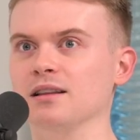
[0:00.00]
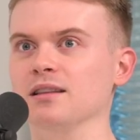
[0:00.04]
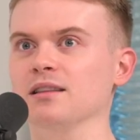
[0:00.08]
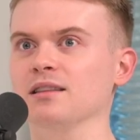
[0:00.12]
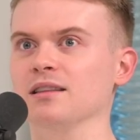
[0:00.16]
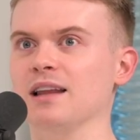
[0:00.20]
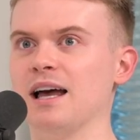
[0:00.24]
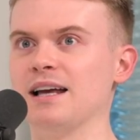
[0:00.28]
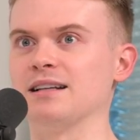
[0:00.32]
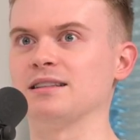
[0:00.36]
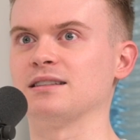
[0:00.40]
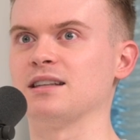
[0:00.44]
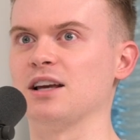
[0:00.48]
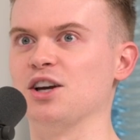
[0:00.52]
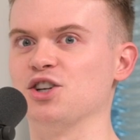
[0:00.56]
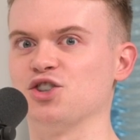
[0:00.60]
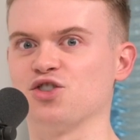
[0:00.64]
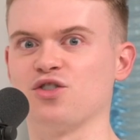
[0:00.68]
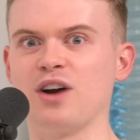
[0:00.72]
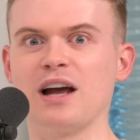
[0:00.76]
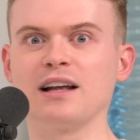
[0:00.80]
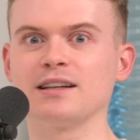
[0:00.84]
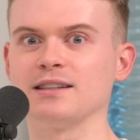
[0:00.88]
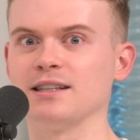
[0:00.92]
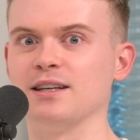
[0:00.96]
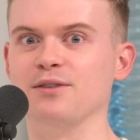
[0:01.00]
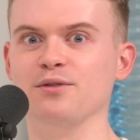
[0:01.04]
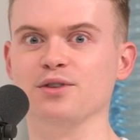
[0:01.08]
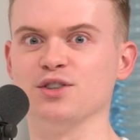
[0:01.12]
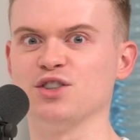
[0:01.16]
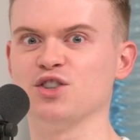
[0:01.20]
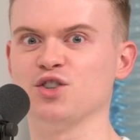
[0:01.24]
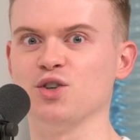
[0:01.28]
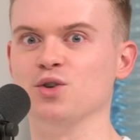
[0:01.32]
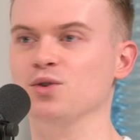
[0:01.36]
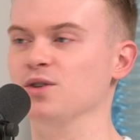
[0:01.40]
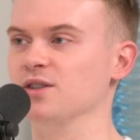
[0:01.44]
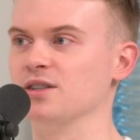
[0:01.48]
less attractive as
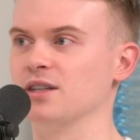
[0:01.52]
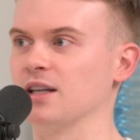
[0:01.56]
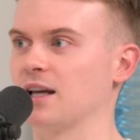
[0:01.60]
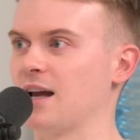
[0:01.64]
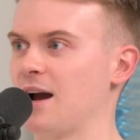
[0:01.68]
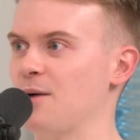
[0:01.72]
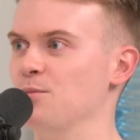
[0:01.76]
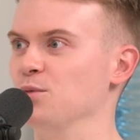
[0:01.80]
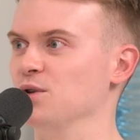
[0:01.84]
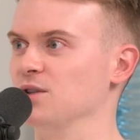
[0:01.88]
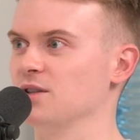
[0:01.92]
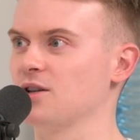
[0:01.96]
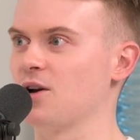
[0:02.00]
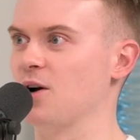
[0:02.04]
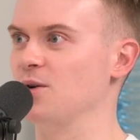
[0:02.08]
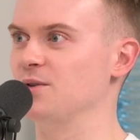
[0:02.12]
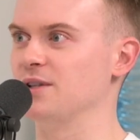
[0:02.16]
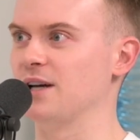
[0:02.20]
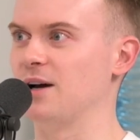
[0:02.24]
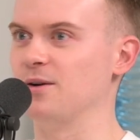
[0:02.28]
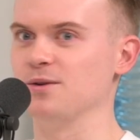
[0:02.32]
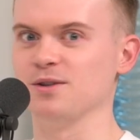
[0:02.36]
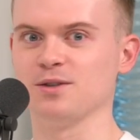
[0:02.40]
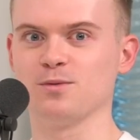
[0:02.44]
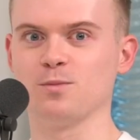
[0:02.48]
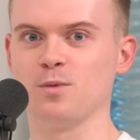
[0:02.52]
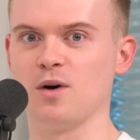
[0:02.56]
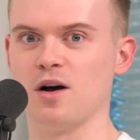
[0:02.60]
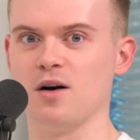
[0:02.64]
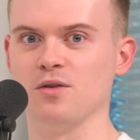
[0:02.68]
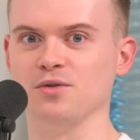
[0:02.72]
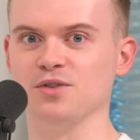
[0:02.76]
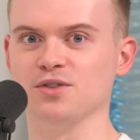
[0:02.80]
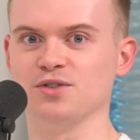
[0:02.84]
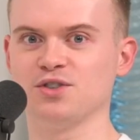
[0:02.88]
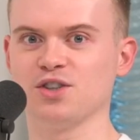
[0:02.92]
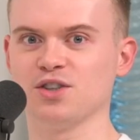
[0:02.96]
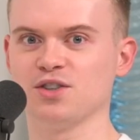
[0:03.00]
soon as the cameras go down as well.
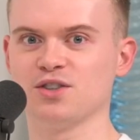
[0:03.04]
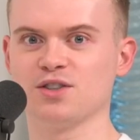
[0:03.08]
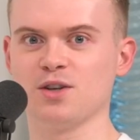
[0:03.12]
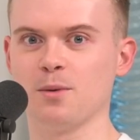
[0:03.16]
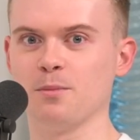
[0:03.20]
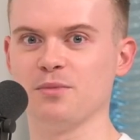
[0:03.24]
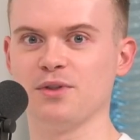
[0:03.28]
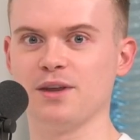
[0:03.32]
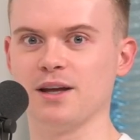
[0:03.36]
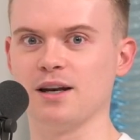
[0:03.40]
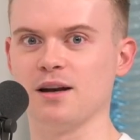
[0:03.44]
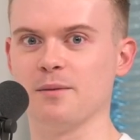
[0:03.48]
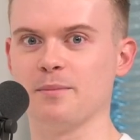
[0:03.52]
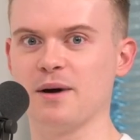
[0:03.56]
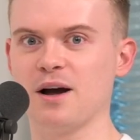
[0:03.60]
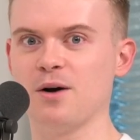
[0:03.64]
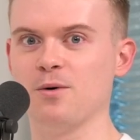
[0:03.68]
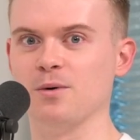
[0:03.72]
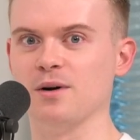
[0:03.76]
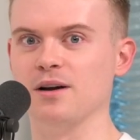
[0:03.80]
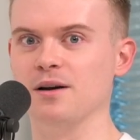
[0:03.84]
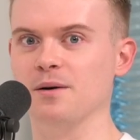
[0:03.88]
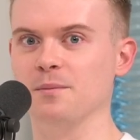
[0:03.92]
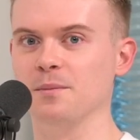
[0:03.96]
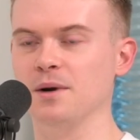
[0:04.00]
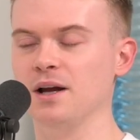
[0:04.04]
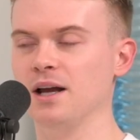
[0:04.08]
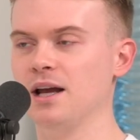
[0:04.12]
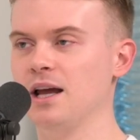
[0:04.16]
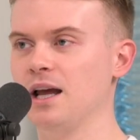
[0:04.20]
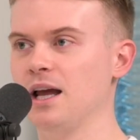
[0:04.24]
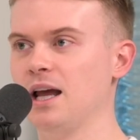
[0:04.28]
There's just something about him.